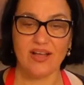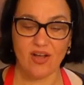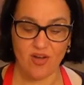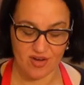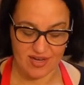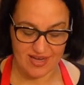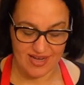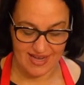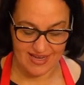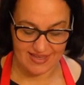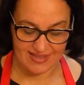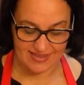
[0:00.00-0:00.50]

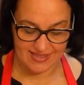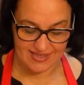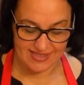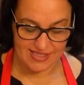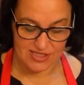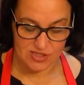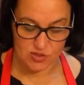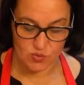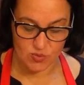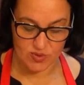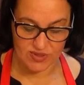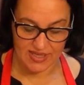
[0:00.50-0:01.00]
Okay,
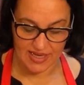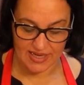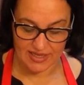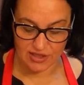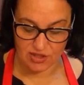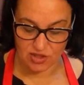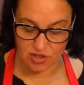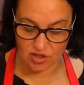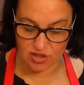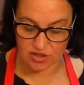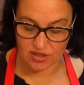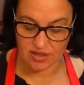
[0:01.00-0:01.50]
this is what they
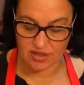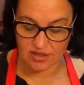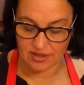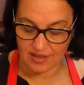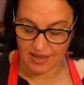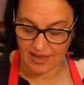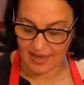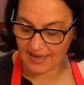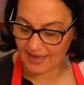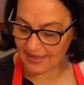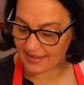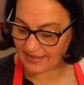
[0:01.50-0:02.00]
look
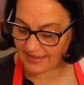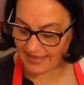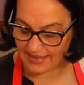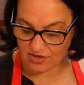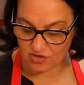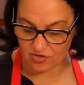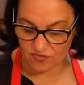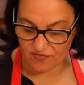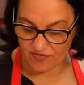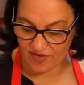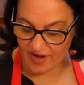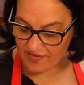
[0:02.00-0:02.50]
like. They
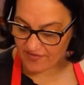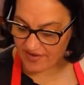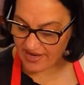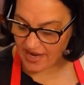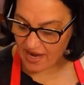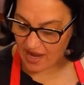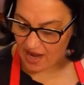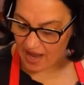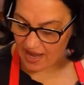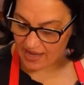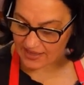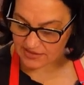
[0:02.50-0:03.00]
are very
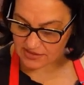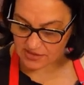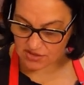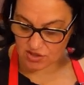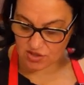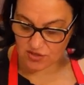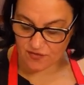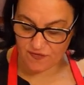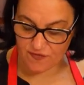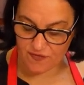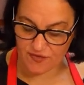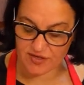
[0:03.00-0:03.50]
hot.
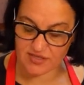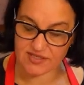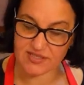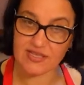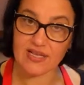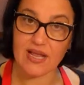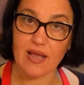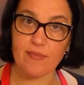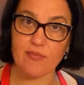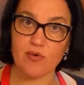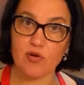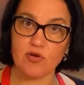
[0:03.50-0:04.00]
So the first
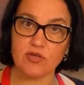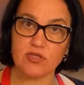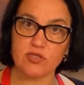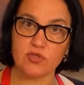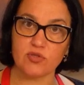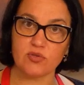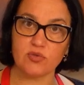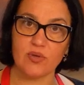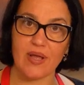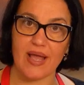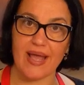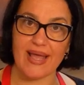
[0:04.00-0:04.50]
thing I'm going
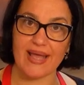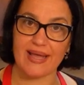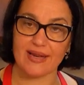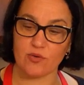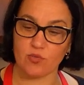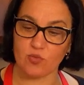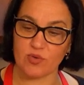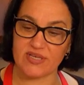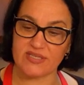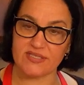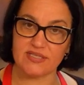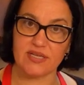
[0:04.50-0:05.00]
to
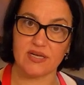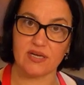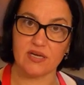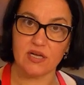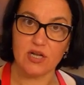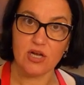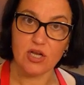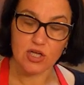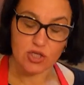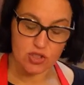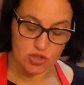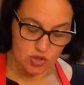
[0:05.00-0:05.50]
add is the
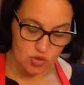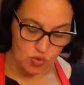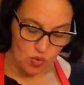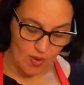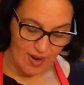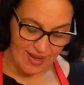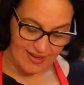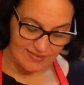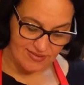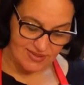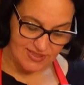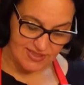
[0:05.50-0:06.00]
2
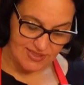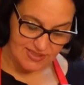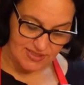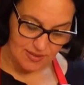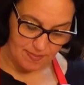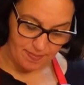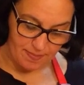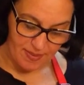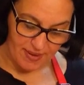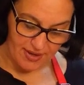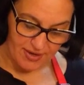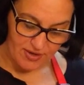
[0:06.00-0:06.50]
ounces
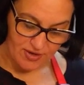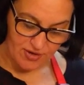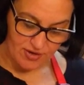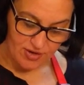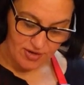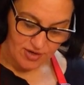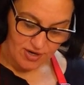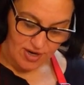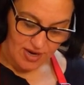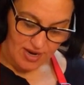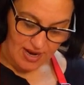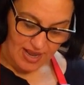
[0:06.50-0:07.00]
of
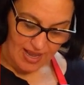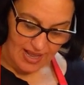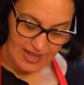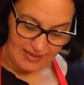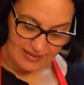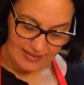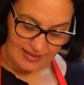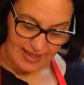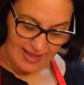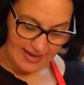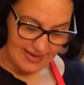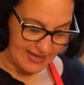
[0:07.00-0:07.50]
butter
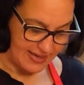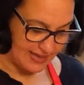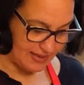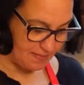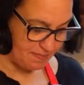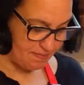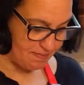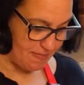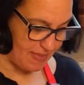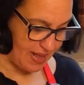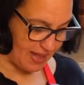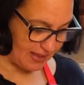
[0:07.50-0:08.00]
and let
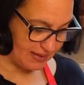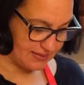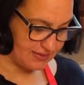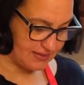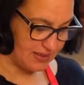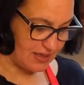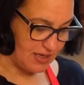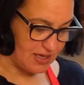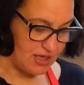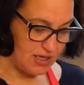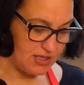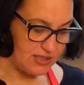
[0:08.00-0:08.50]
it melt.
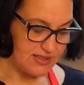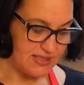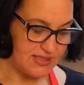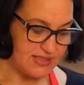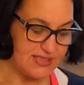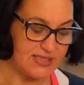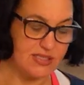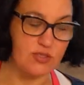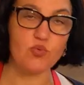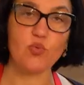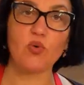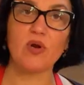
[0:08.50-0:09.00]

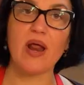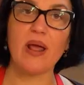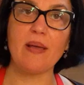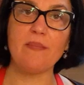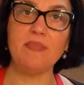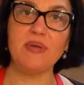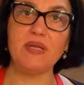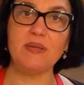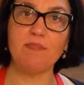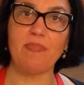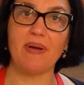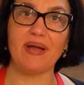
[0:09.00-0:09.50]
This is what I
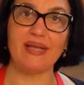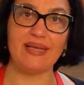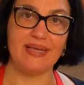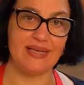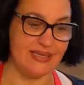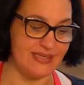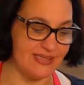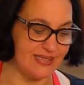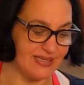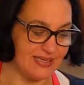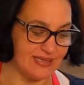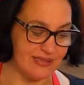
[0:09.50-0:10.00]
mean by
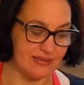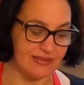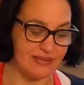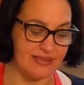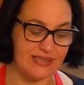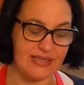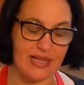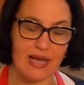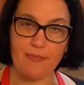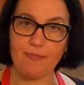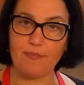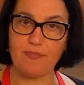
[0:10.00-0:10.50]
easy
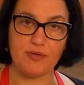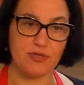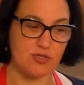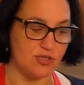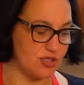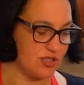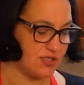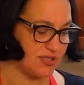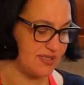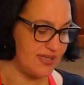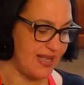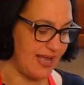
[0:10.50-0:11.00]
cleanup. You
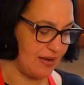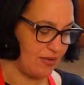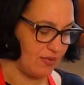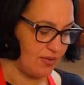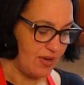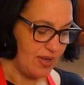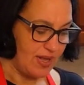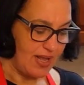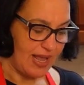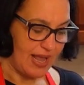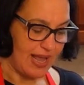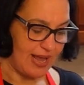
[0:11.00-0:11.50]
just
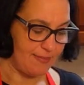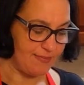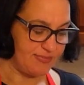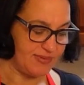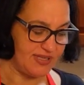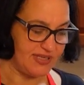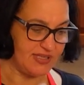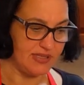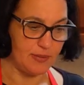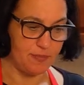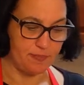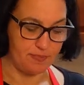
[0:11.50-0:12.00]
now
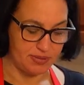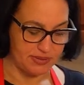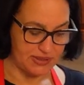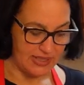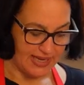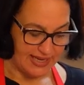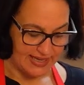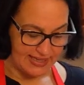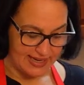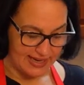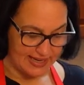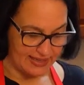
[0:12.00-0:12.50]
empty the
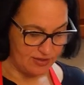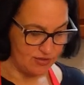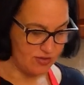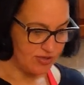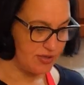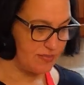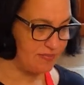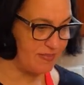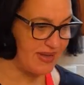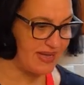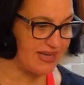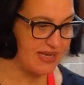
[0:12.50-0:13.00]
plate and you
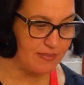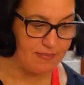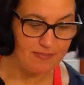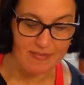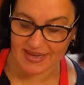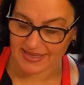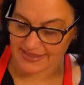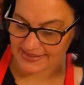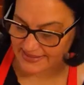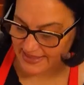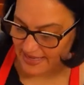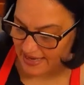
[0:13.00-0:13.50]
didn't make a
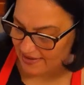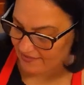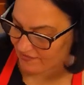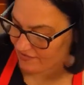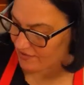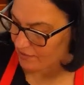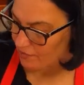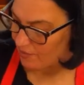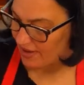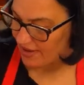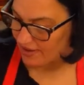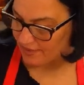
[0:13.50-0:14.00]
mess
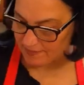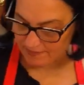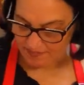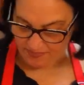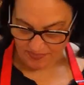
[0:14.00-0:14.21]
everywhere.